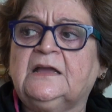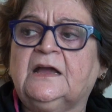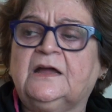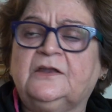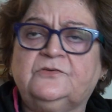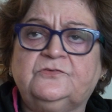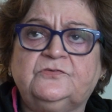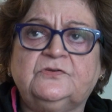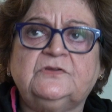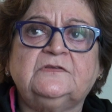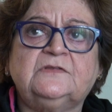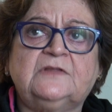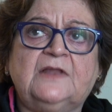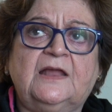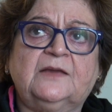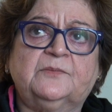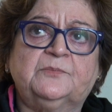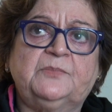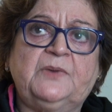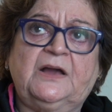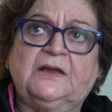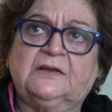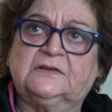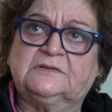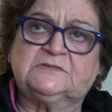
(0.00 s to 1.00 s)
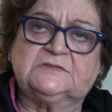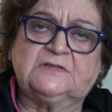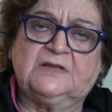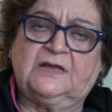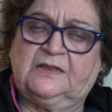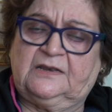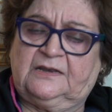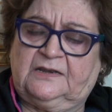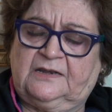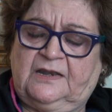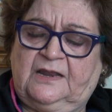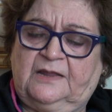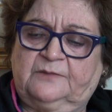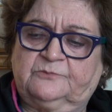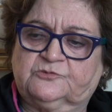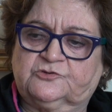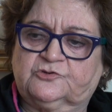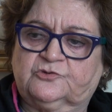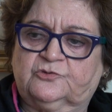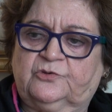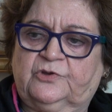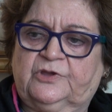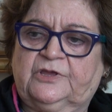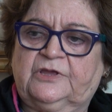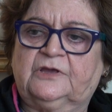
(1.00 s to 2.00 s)
in countries like Pakistan, and
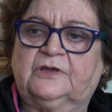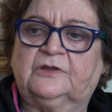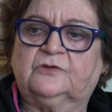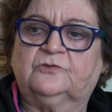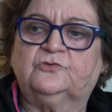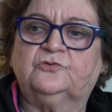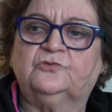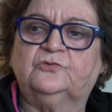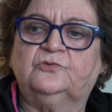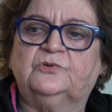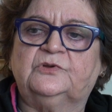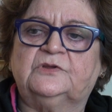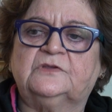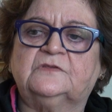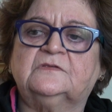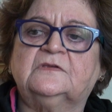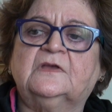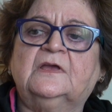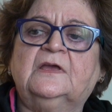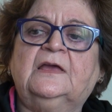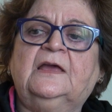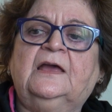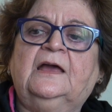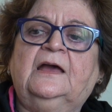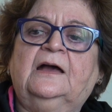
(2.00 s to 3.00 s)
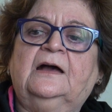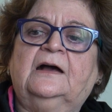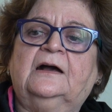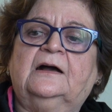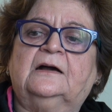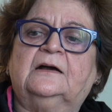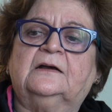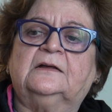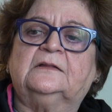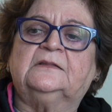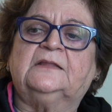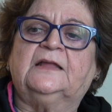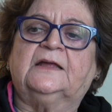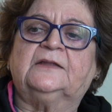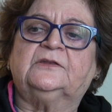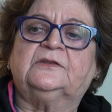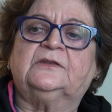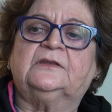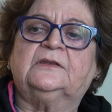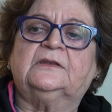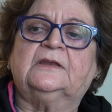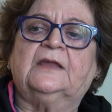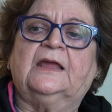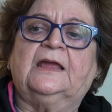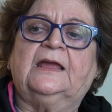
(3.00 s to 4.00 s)
I'm sure here too, is
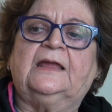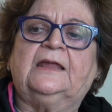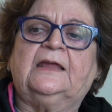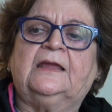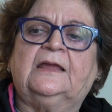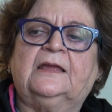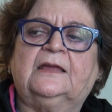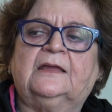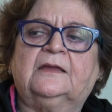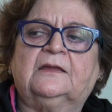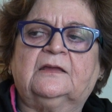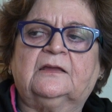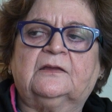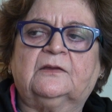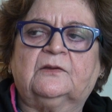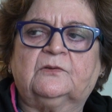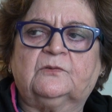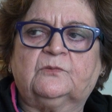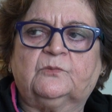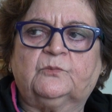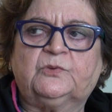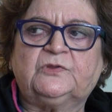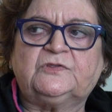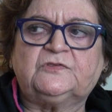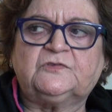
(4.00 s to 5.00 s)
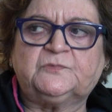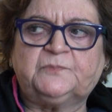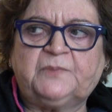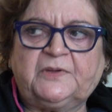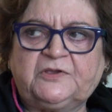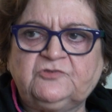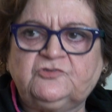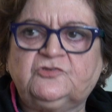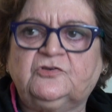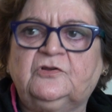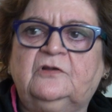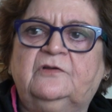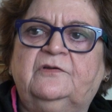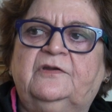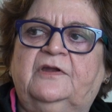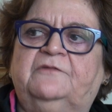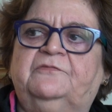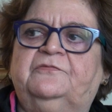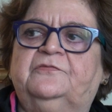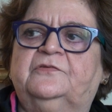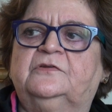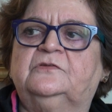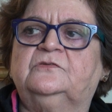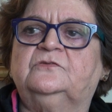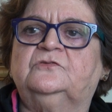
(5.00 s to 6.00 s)
that with special
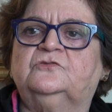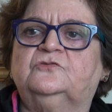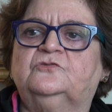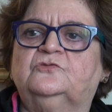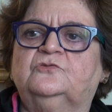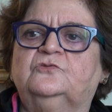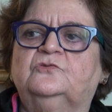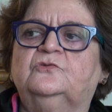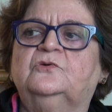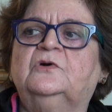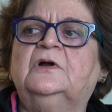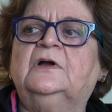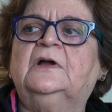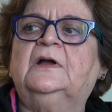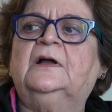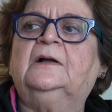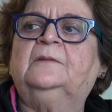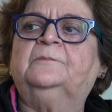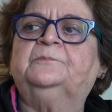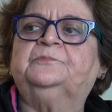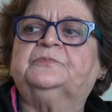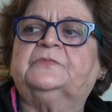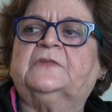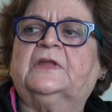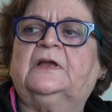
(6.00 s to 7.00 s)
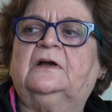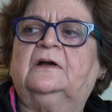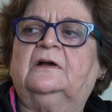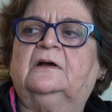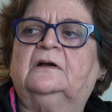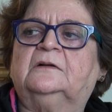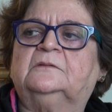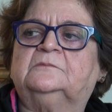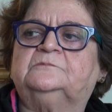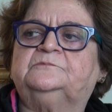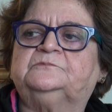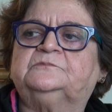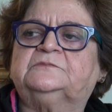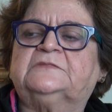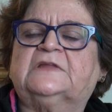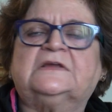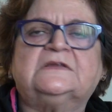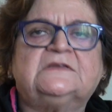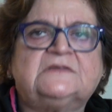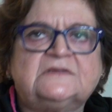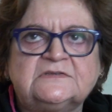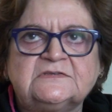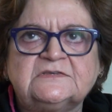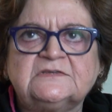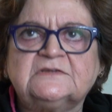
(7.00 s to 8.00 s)
reference to
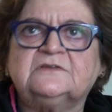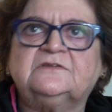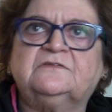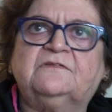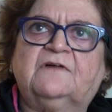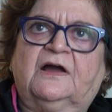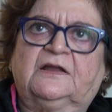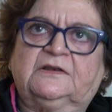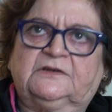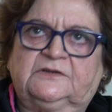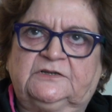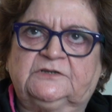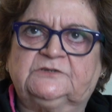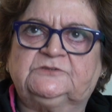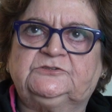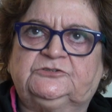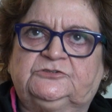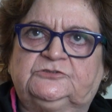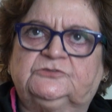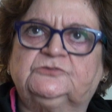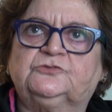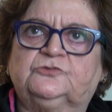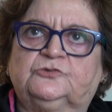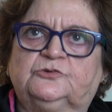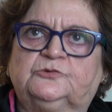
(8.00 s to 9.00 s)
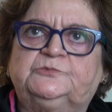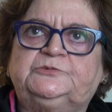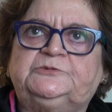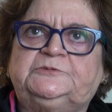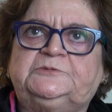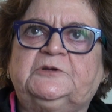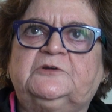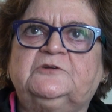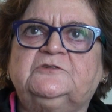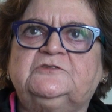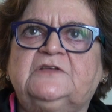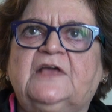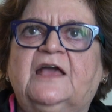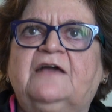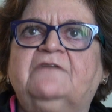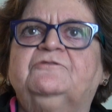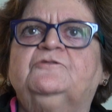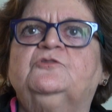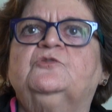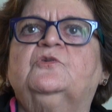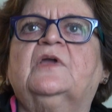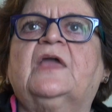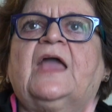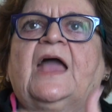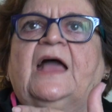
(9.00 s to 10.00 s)
disadvantaged groups, because they
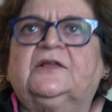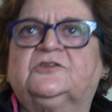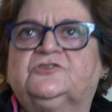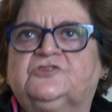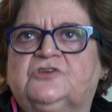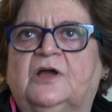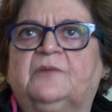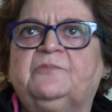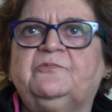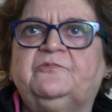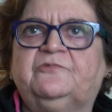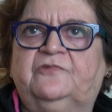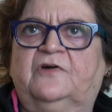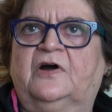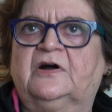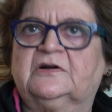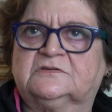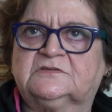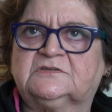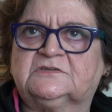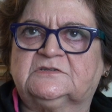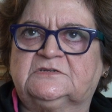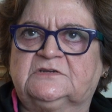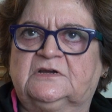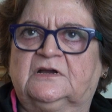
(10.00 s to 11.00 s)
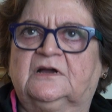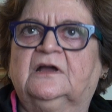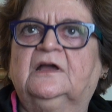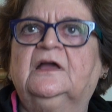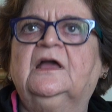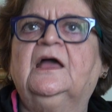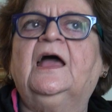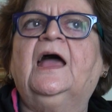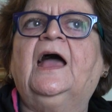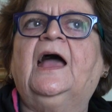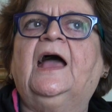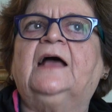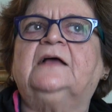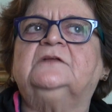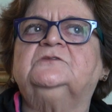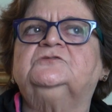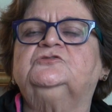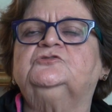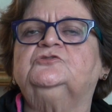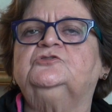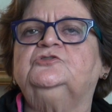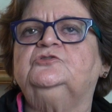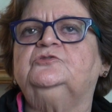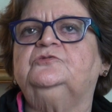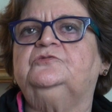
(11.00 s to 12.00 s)
have to catch up faster.
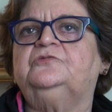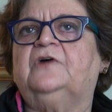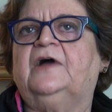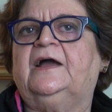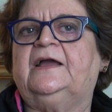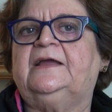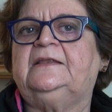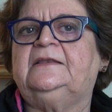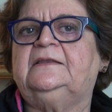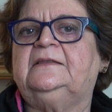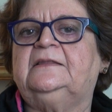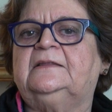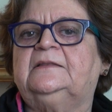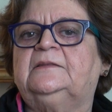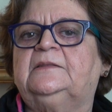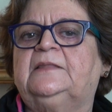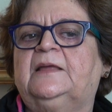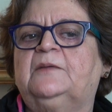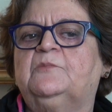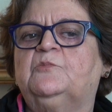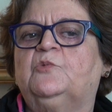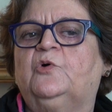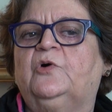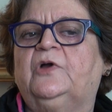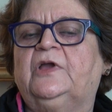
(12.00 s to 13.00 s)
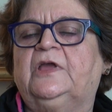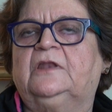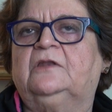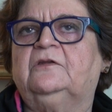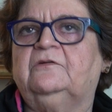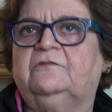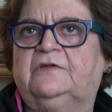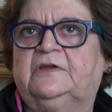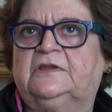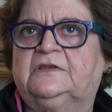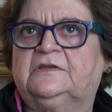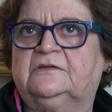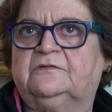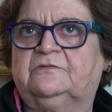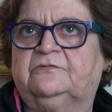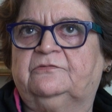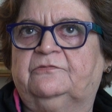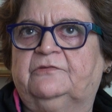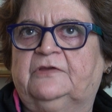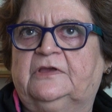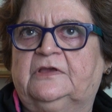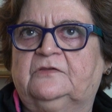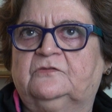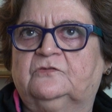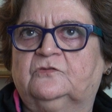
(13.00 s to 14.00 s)
And so you find that there are more
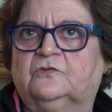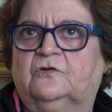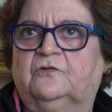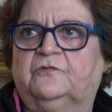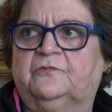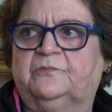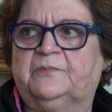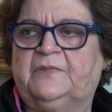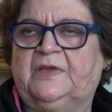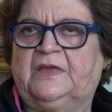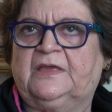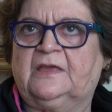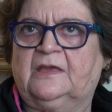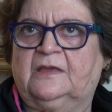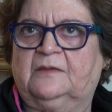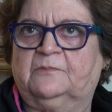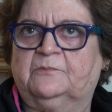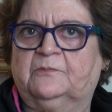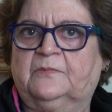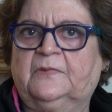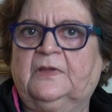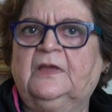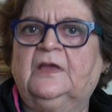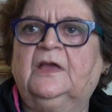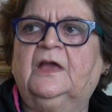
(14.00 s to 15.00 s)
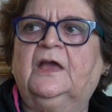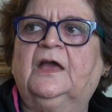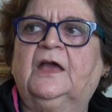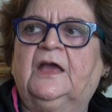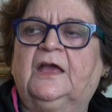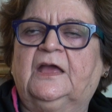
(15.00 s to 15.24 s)
innovative ways of making